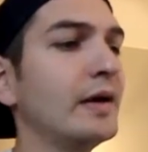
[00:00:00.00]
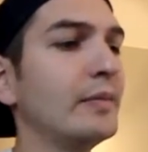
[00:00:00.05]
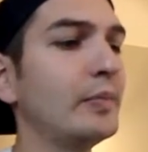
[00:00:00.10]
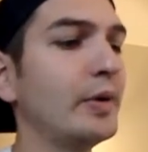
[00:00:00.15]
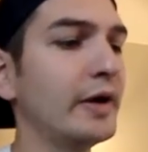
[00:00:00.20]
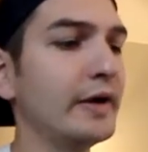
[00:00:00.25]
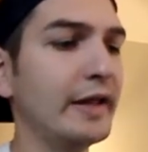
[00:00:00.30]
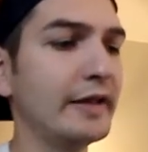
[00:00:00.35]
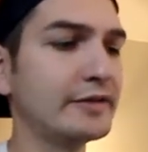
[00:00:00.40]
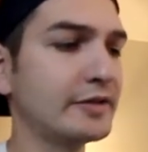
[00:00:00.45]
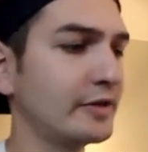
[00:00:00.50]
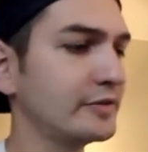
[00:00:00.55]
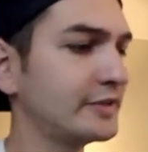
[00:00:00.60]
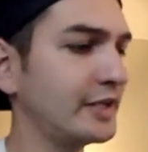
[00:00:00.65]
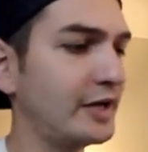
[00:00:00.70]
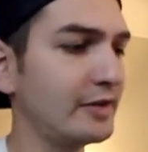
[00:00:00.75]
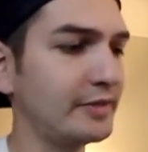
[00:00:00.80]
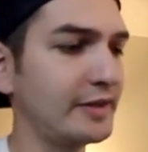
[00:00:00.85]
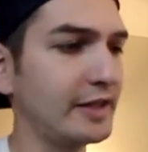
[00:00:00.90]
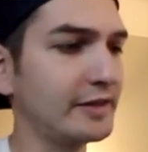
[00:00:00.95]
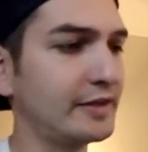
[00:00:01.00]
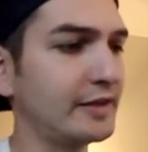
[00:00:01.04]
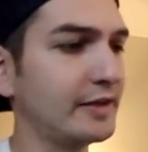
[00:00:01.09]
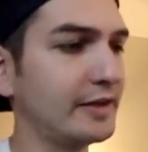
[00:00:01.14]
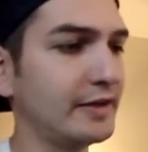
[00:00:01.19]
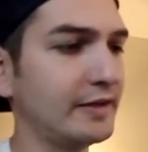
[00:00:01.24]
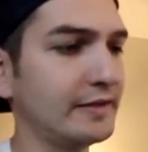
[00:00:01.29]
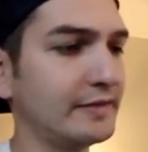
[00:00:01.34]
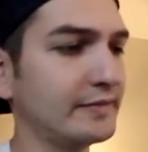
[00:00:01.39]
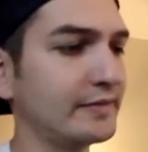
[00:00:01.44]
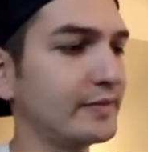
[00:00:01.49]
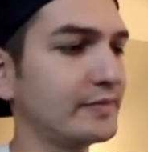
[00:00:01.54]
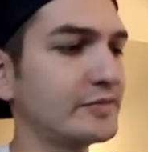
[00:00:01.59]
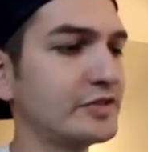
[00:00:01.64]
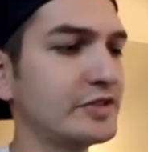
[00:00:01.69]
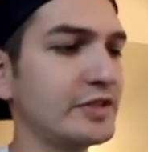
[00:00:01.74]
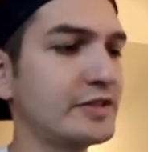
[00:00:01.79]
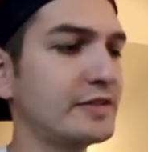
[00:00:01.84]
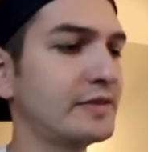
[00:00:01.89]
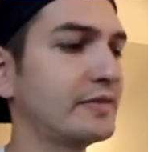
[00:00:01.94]
But it turns out that
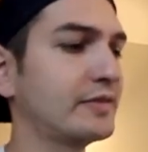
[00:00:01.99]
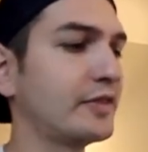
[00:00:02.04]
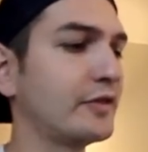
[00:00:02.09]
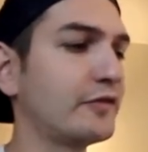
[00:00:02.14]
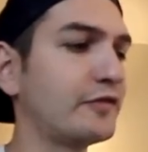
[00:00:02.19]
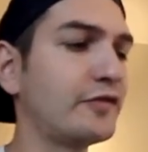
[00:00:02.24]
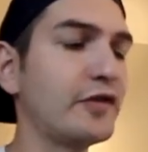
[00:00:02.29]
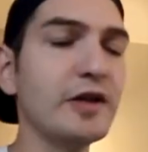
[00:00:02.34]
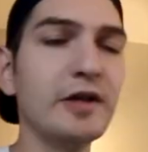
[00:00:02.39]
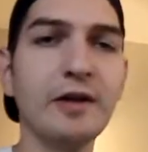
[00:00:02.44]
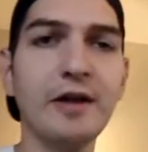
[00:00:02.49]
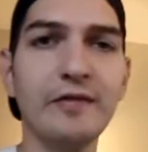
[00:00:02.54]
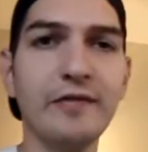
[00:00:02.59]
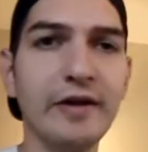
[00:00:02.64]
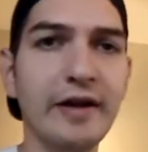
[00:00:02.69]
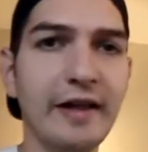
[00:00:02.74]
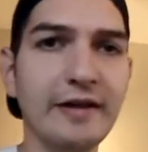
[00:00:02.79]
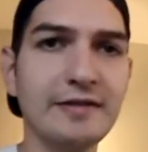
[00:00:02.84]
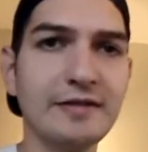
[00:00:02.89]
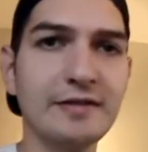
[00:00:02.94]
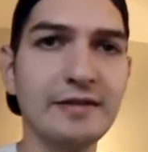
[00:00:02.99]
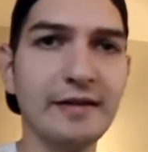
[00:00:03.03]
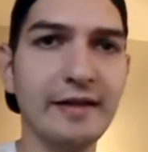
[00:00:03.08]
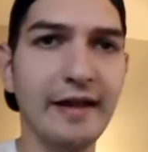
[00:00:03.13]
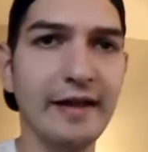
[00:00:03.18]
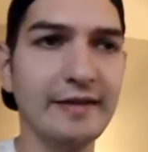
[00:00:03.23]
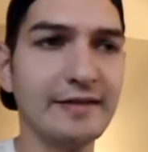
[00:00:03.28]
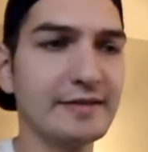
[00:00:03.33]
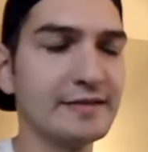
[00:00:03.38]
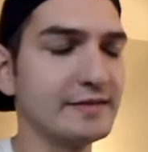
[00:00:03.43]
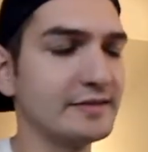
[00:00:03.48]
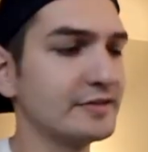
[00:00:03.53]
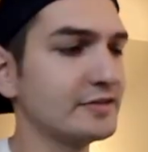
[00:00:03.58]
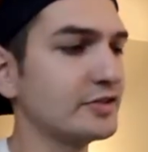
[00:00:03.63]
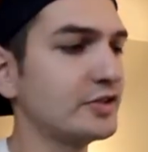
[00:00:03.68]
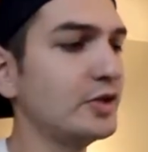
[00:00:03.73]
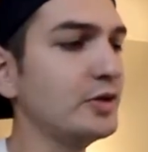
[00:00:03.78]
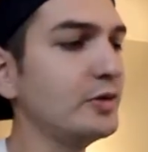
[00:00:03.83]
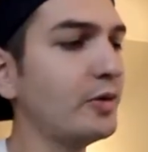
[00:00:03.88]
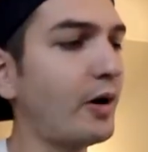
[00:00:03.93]
just the feel of it, it's
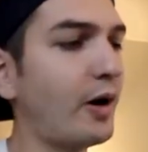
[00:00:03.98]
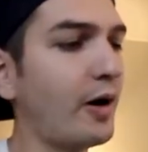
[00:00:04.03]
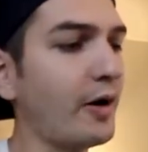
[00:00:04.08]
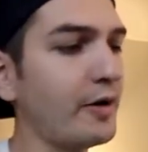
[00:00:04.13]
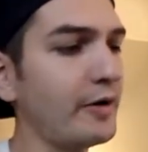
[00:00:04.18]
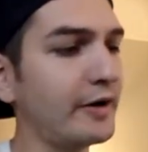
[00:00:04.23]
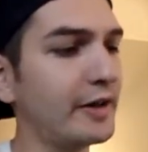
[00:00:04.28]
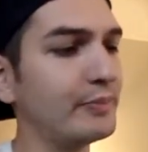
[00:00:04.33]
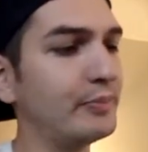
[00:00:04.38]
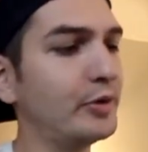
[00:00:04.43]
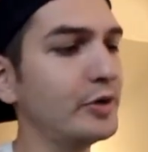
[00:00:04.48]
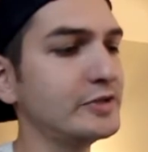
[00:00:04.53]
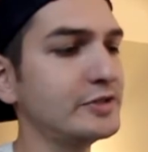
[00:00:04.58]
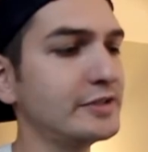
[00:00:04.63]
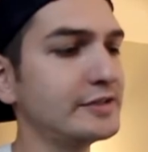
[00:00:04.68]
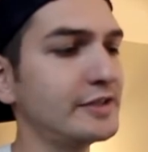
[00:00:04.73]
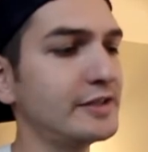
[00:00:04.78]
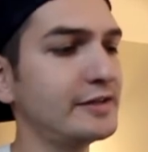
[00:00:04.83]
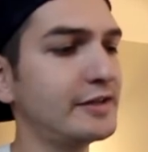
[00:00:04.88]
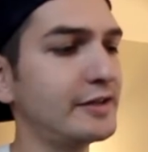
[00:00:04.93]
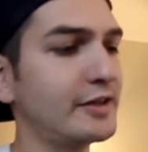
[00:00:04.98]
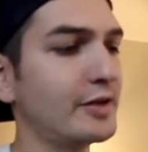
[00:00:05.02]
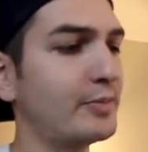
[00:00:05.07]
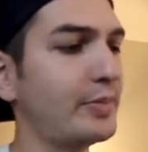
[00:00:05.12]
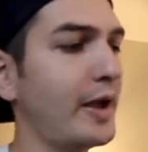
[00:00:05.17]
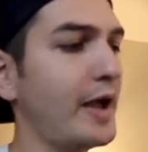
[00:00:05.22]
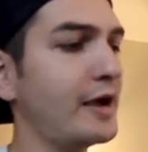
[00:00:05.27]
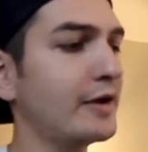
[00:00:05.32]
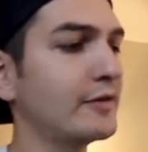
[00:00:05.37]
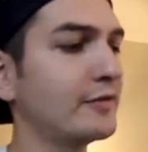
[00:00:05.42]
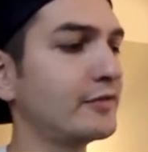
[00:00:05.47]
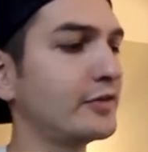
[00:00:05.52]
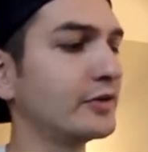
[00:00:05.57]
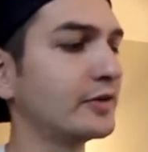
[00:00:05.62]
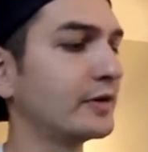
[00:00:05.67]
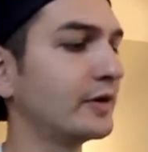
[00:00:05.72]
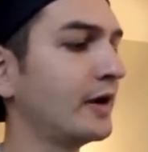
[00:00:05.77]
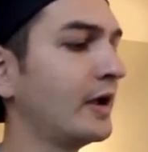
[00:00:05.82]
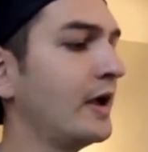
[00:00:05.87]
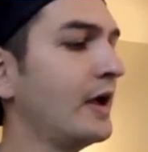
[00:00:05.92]
too hard. It pushes into the back of
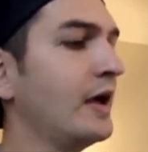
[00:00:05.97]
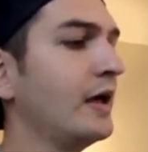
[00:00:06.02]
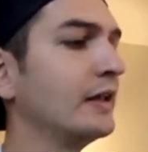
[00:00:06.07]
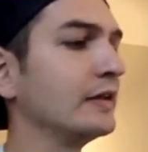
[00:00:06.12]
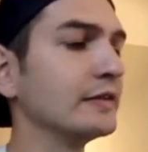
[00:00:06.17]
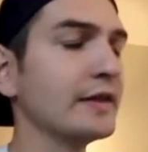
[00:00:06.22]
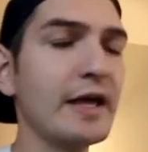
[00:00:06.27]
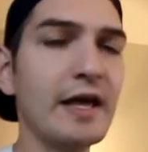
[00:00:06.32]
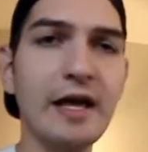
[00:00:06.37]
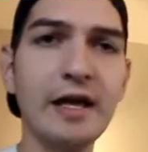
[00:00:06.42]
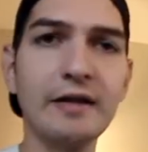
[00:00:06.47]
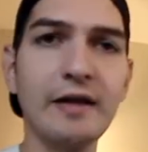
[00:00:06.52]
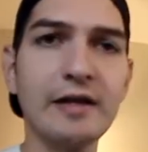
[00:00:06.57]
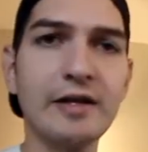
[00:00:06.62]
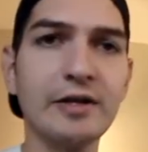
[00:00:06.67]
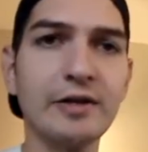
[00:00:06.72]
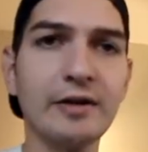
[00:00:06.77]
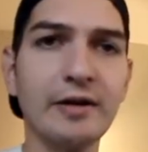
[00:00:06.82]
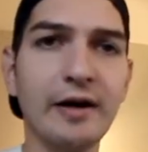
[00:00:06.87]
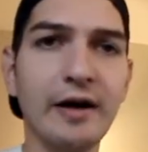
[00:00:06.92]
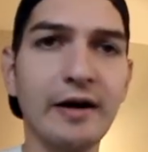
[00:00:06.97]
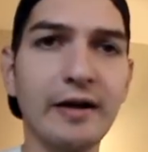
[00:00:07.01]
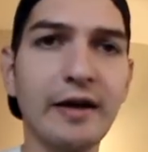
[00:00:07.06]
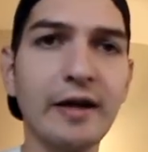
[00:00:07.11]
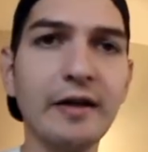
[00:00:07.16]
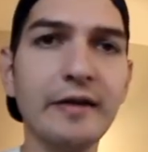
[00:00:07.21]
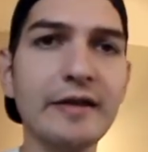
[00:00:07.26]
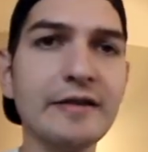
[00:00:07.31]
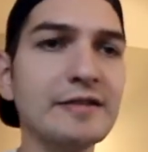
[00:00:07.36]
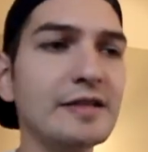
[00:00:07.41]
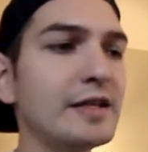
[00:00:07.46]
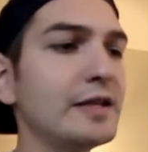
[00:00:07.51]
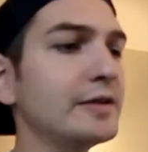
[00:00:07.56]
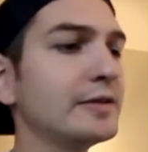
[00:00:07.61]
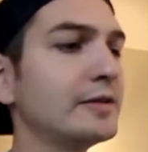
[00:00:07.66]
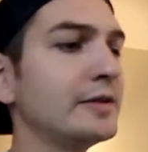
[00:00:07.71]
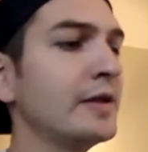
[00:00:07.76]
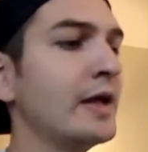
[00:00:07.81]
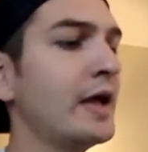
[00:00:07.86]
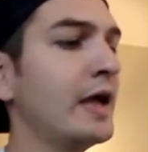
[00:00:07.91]
your leg, like your Achilles
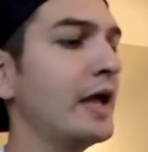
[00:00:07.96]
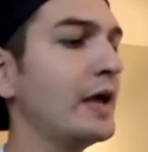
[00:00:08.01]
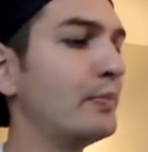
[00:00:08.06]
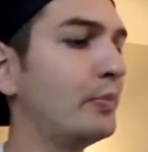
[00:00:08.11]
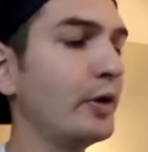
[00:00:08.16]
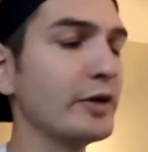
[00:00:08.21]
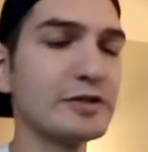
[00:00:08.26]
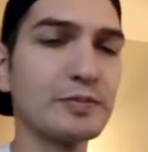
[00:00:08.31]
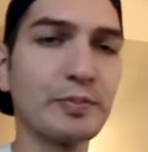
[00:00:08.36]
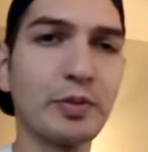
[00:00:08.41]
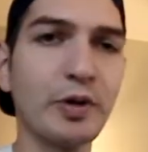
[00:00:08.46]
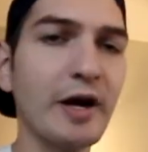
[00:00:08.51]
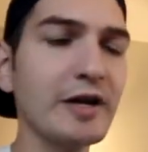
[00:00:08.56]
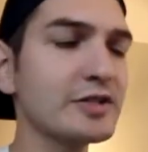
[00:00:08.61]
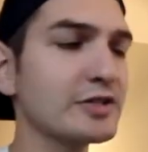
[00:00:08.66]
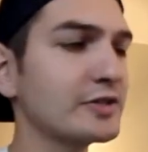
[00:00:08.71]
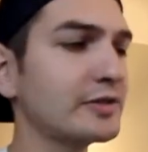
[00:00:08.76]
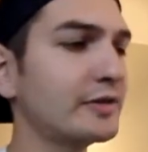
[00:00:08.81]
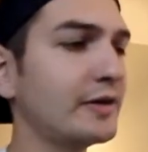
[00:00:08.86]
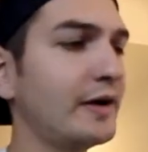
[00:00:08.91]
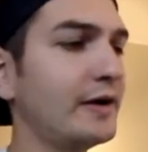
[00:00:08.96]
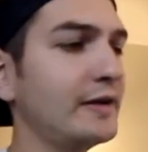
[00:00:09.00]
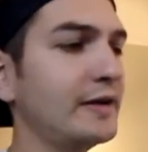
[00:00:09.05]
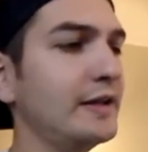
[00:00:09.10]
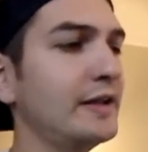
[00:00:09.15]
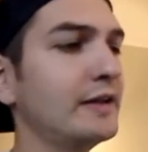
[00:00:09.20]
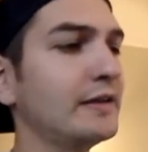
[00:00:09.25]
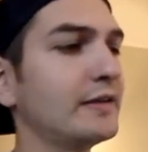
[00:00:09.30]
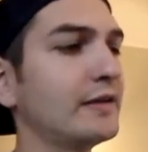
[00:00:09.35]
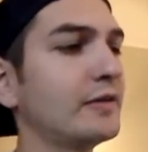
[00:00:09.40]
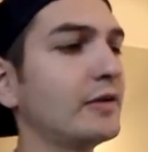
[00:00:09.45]
heel. It puts pressure on it.